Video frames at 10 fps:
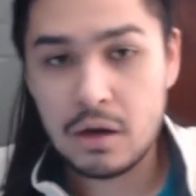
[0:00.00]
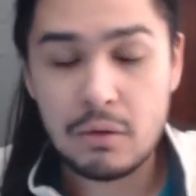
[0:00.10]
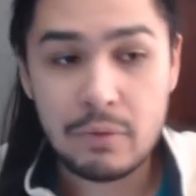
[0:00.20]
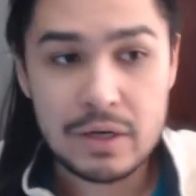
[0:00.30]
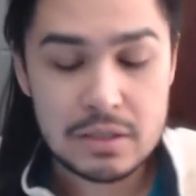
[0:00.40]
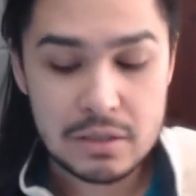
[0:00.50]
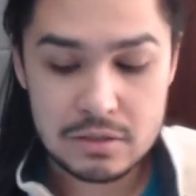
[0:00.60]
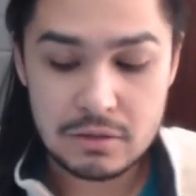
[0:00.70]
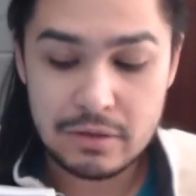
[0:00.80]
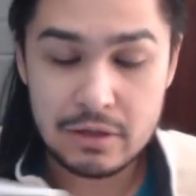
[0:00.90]

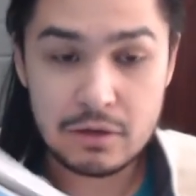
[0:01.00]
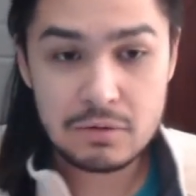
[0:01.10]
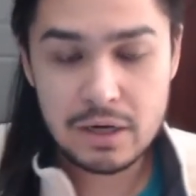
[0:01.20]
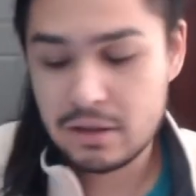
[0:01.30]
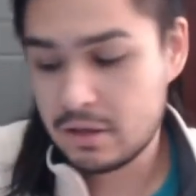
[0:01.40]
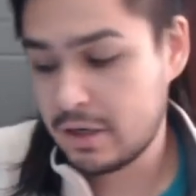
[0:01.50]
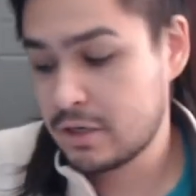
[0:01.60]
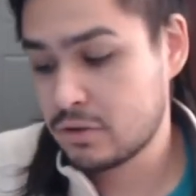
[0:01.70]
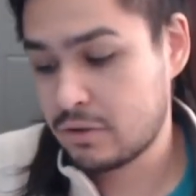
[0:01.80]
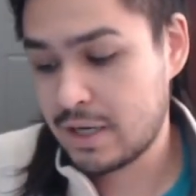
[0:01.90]
In the
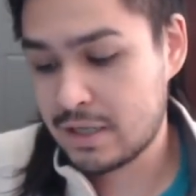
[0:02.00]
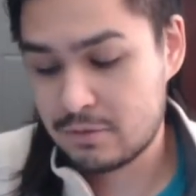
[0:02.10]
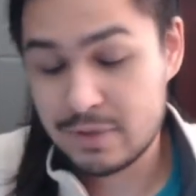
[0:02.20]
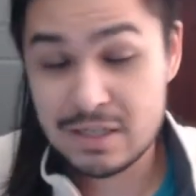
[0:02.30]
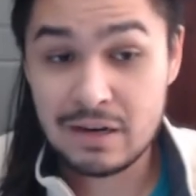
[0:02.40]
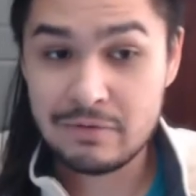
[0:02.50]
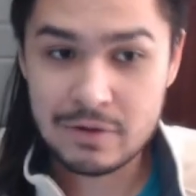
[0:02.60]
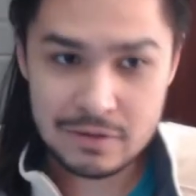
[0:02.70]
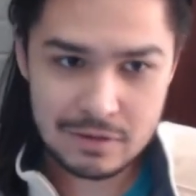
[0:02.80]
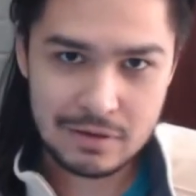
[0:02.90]
intro credits, I
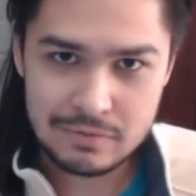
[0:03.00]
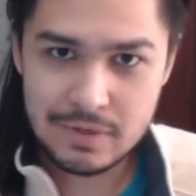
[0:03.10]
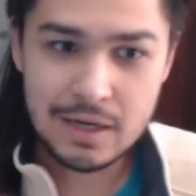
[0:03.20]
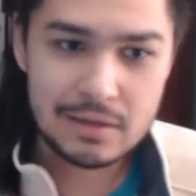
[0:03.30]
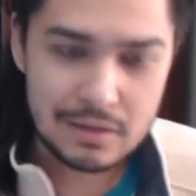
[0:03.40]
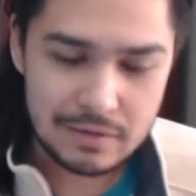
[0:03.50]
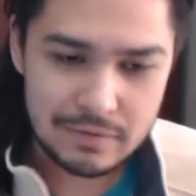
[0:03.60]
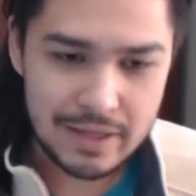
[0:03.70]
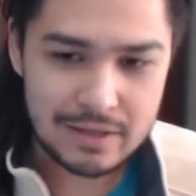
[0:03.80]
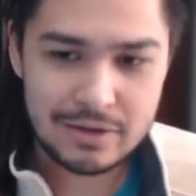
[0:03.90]
love
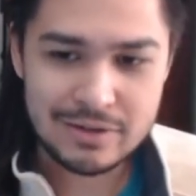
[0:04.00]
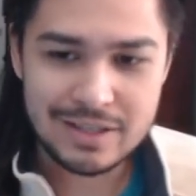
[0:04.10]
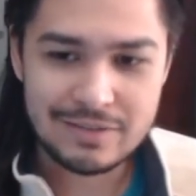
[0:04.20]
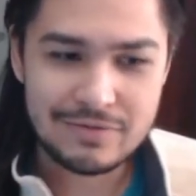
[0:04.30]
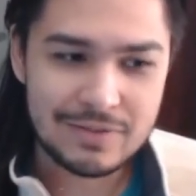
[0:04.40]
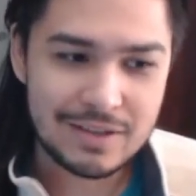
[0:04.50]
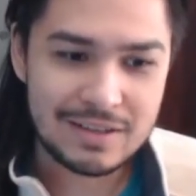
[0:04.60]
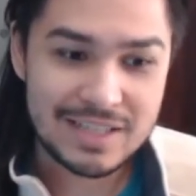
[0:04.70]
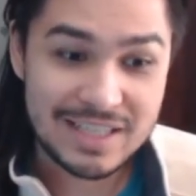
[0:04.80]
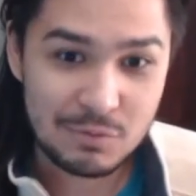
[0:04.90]
that they're using the
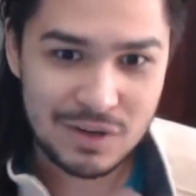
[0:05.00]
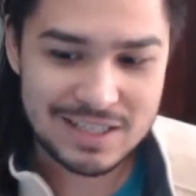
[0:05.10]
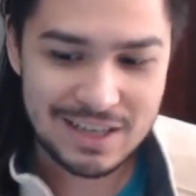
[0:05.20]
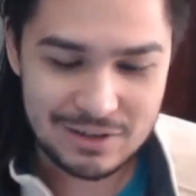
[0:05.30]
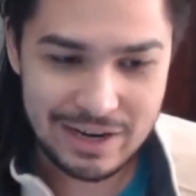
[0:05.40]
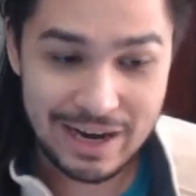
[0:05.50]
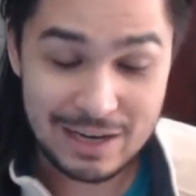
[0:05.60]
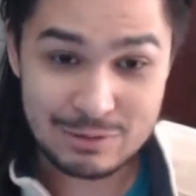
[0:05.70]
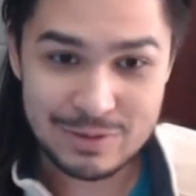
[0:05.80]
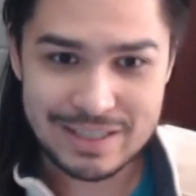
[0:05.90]
season one soundtrack.
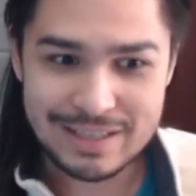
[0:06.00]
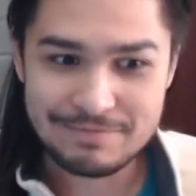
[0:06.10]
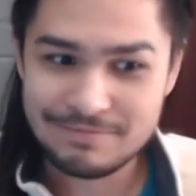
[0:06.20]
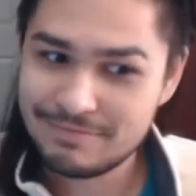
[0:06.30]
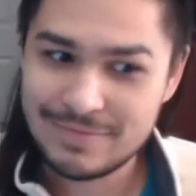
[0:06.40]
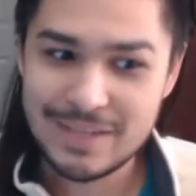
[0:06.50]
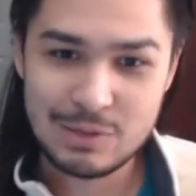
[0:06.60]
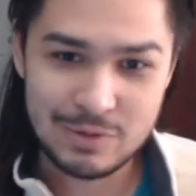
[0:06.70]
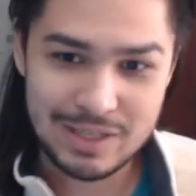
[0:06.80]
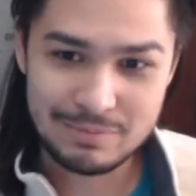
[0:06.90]
It's really
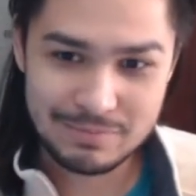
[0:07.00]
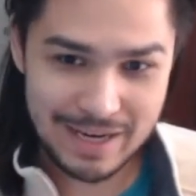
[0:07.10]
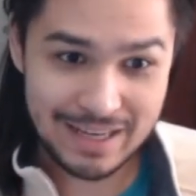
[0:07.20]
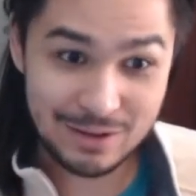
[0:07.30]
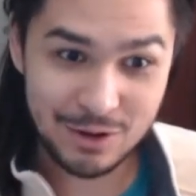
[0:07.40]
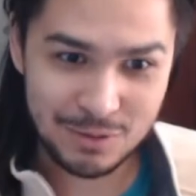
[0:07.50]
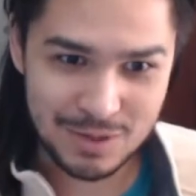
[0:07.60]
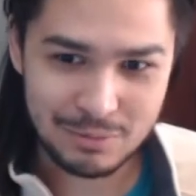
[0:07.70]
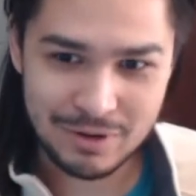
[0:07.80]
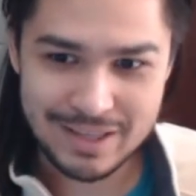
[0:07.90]
hitting home the
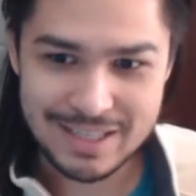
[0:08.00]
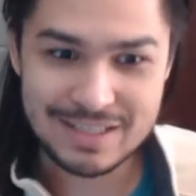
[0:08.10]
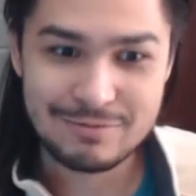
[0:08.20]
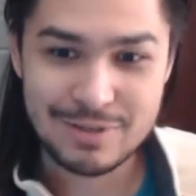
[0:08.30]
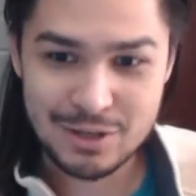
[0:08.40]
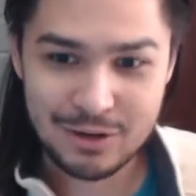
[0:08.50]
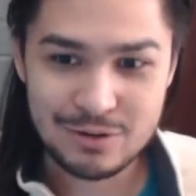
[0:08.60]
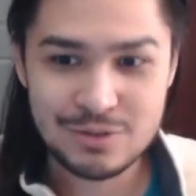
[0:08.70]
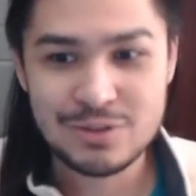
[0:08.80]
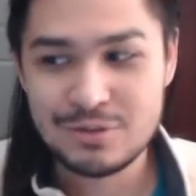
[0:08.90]
point. This is a
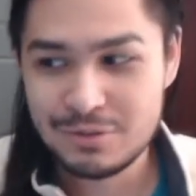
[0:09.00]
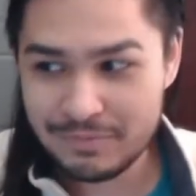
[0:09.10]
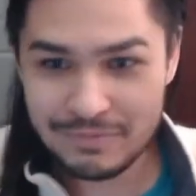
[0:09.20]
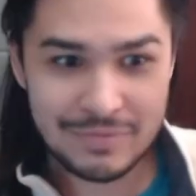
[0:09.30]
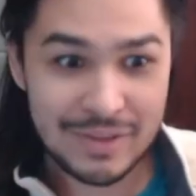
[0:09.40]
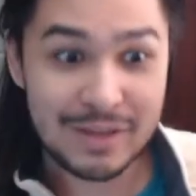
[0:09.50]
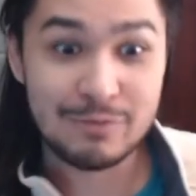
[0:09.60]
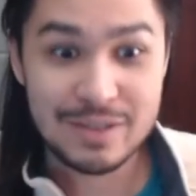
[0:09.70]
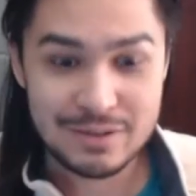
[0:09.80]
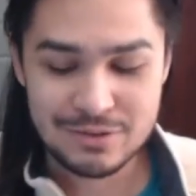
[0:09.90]
return to the
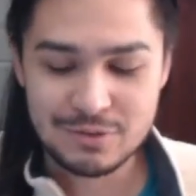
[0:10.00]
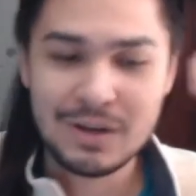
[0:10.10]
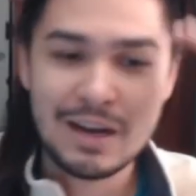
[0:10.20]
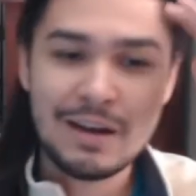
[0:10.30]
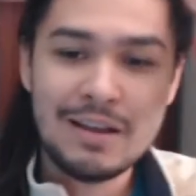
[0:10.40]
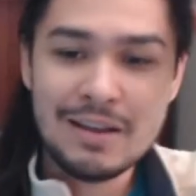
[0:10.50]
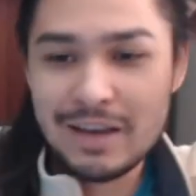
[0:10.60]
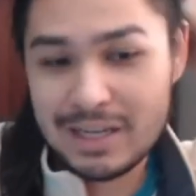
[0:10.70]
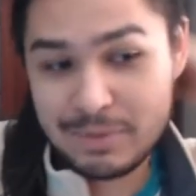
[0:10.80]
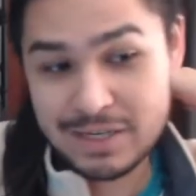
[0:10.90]
original squad,
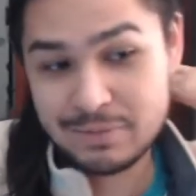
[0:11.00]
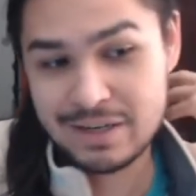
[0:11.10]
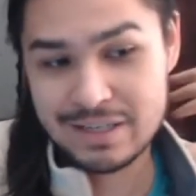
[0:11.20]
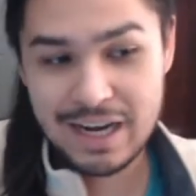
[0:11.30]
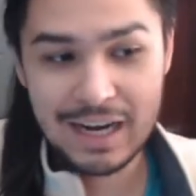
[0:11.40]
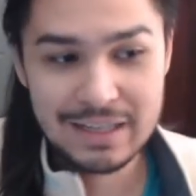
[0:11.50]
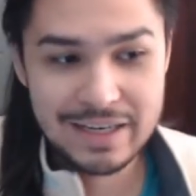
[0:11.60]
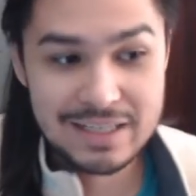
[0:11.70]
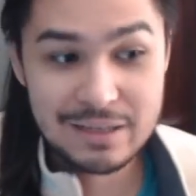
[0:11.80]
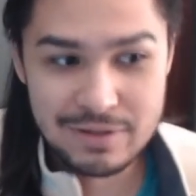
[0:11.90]
especially because it
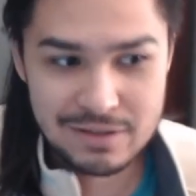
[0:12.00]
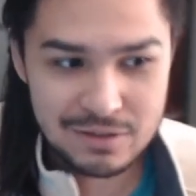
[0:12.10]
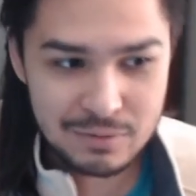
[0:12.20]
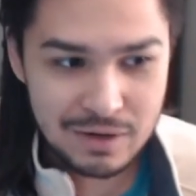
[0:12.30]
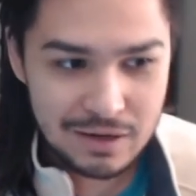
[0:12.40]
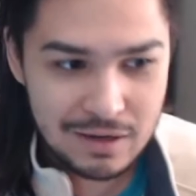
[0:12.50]
highlights the original squad.